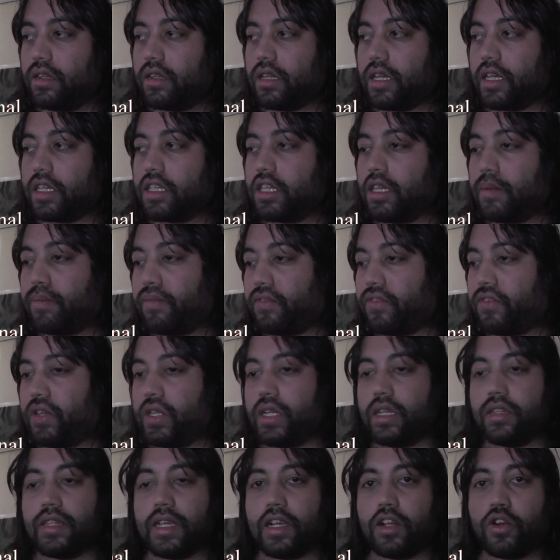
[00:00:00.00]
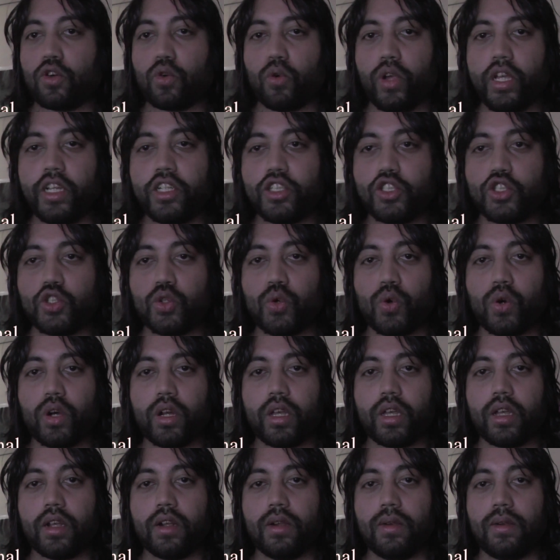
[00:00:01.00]
and keep feeling that great
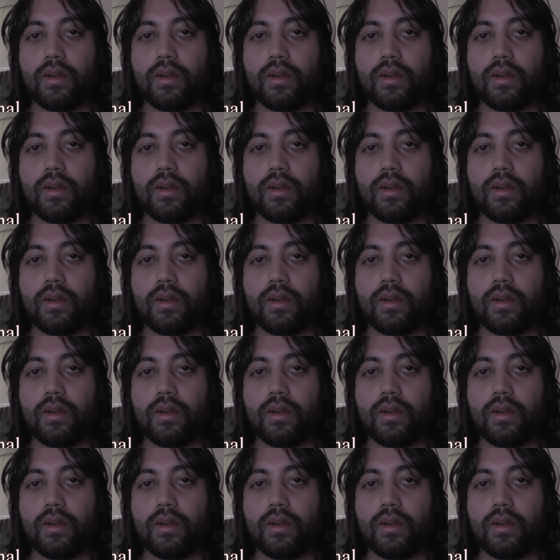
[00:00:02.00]
joy